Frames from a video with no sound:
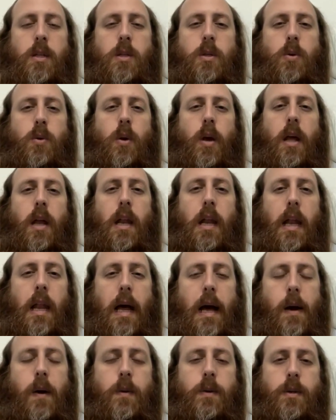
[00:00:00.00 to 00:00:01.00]
to
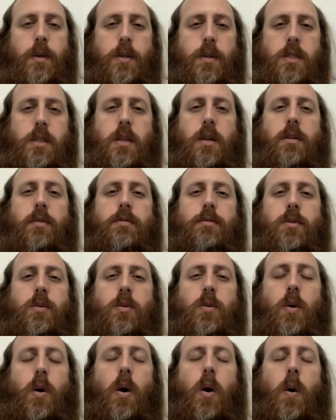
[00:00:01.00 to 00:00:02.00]
allow yourself
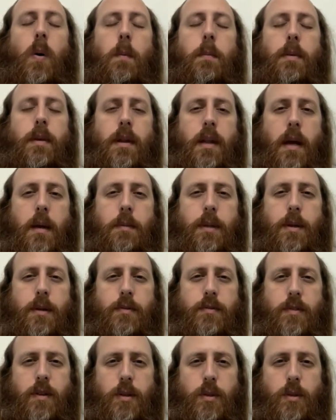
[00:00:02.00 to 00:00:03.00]
to open up in
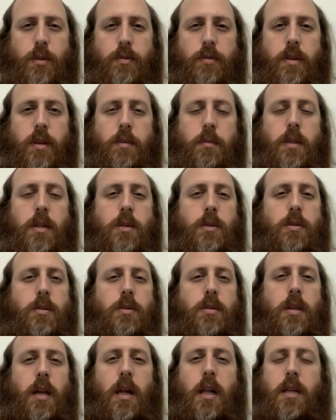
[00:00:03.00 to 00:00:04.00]
front of Him and
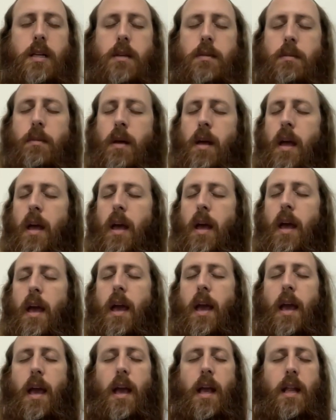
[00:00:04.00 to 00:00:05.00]
to tell Him
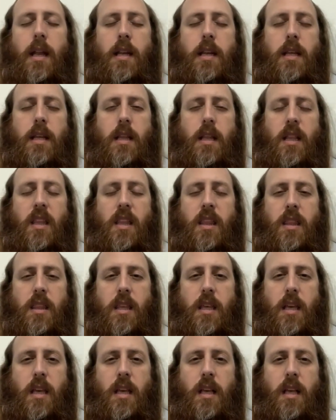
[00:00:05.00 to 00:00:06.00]

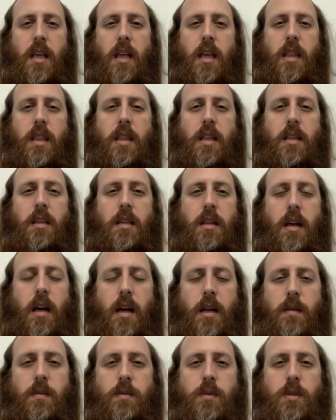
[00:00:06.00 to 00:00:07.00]
anything that
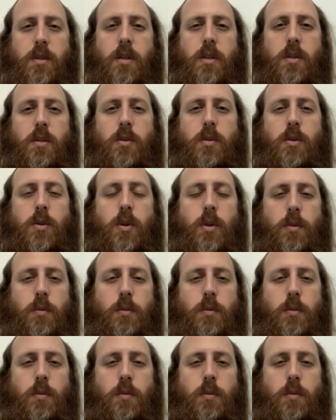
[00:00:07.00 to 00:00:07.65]
comes to your